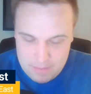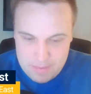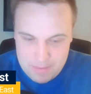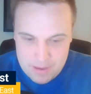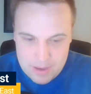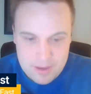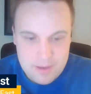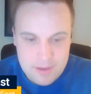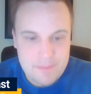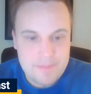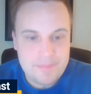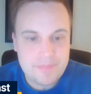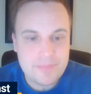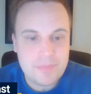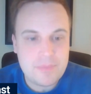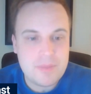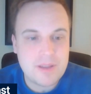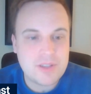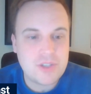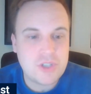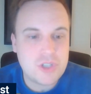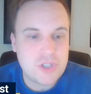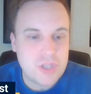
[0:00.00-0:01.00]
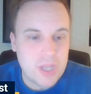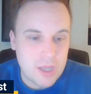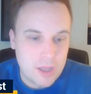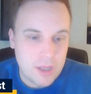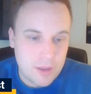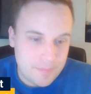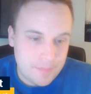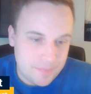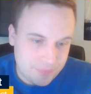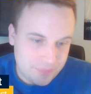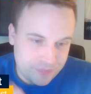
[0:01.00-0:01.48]
pick. But
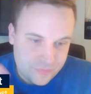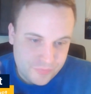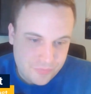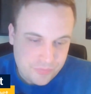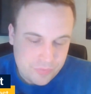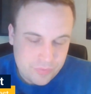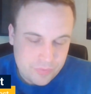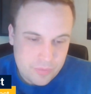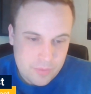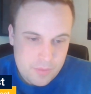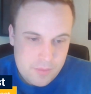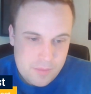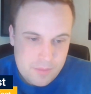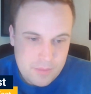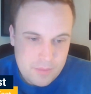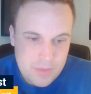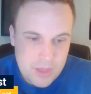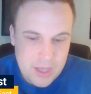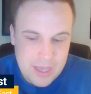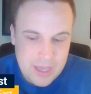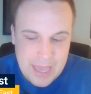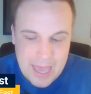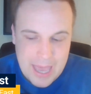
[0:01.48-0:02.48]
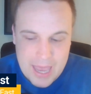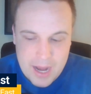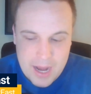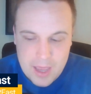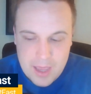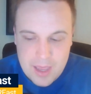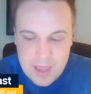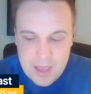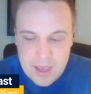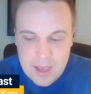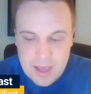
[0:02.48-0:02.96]
still, you get
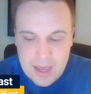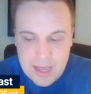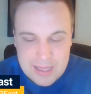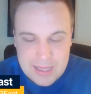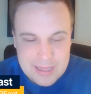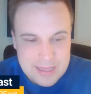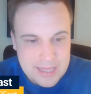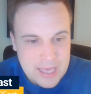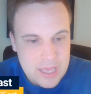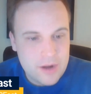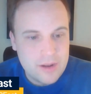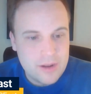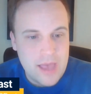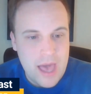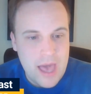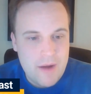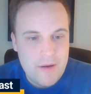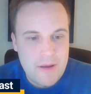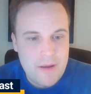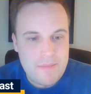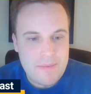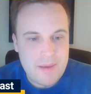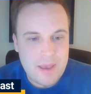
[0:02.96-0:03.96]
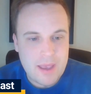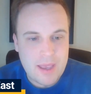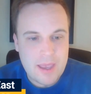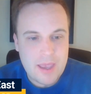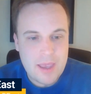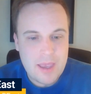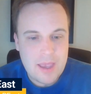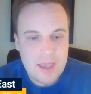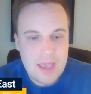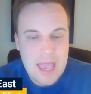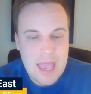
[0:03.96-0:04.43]
a later lottery pick
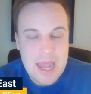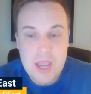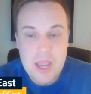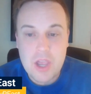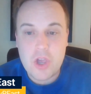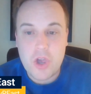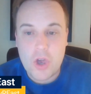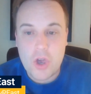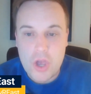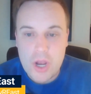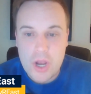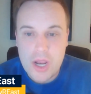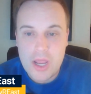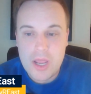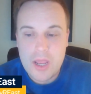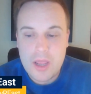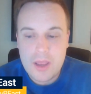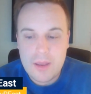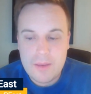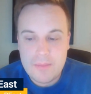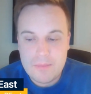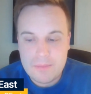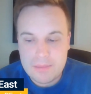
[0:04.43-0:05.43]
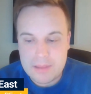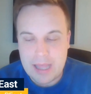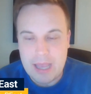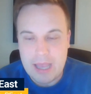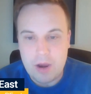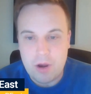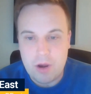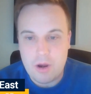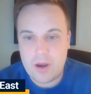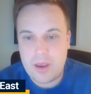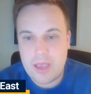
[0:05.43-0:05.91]
and a good
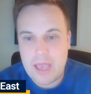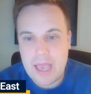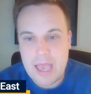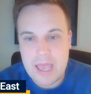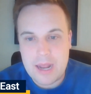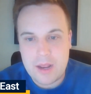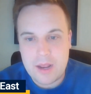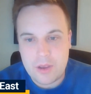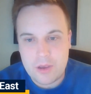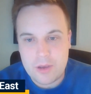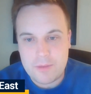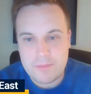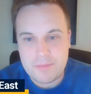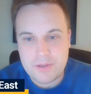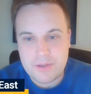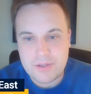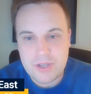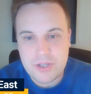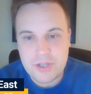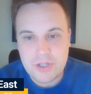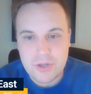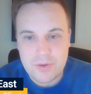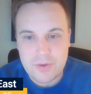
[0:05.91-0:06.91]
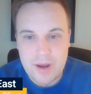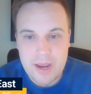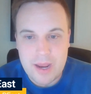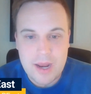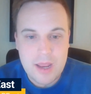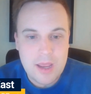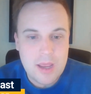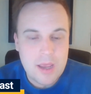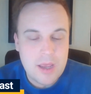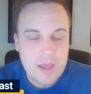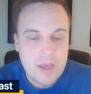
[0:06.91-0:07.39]
player at a good position, right?